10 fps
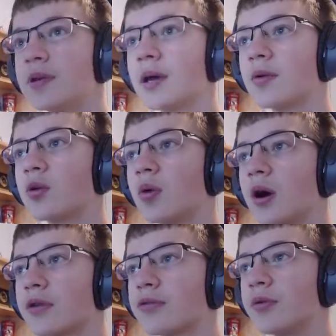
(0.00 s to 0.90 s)
able to
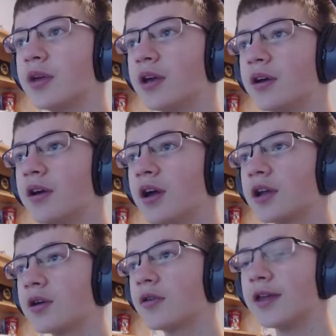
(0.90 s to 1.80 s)
walk through here and
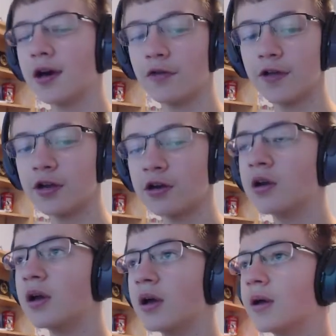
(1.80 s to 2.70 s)
go to the elevator.
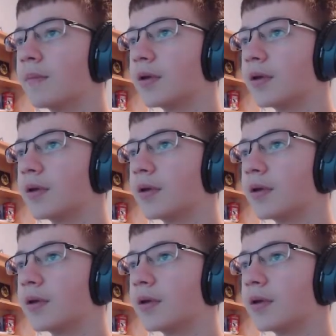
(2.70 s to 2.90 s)
But